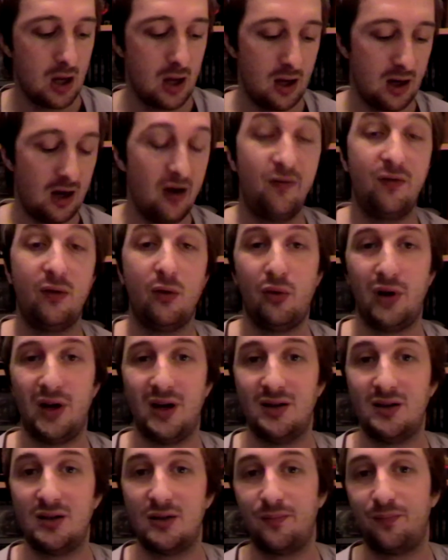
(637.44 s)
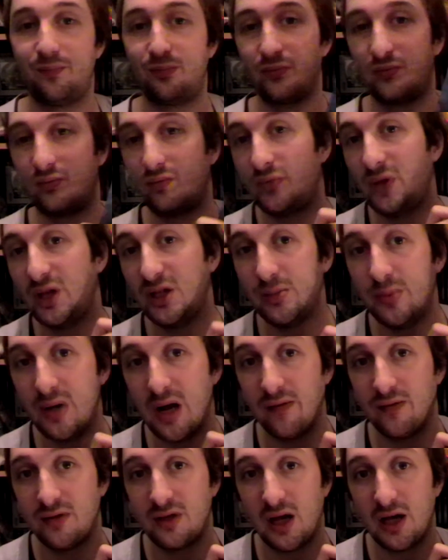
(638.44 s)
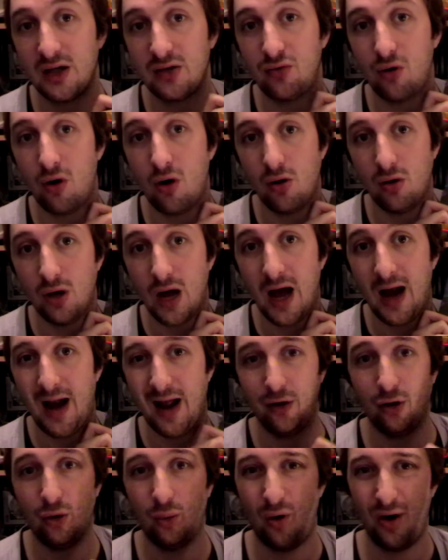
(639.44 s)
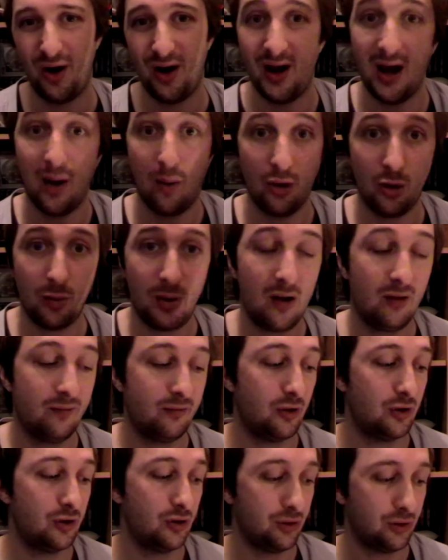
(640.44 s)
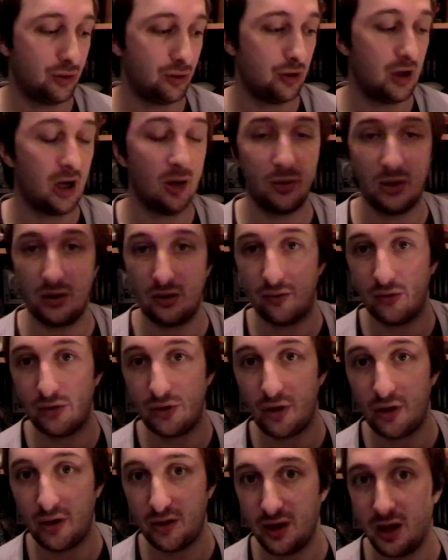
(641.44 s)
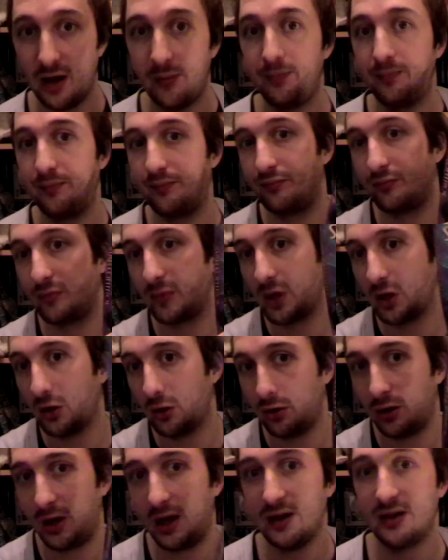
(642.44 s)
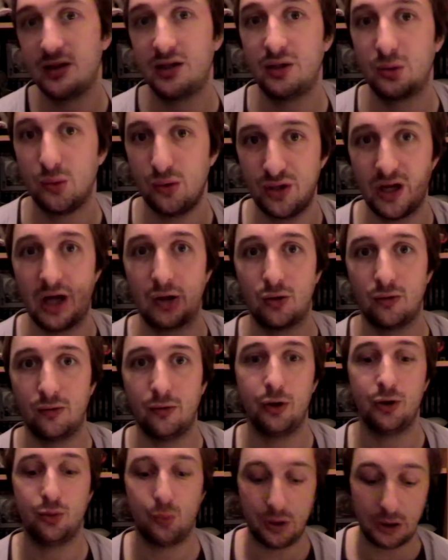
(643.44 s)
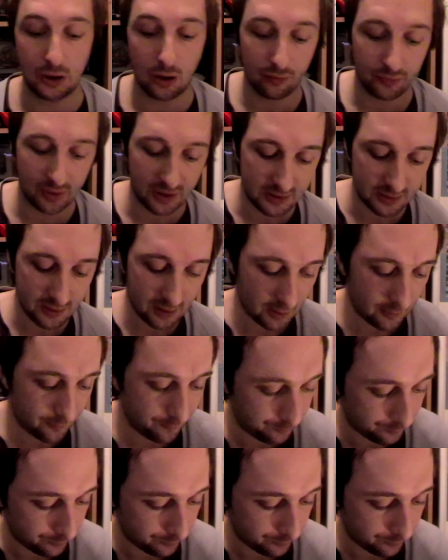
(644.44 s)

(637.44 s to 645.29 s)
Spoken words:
If there is, this has been advertised wrong, and I don't want it. I want the PAL version, so I'll be returning that unless this was the actual version we got released here.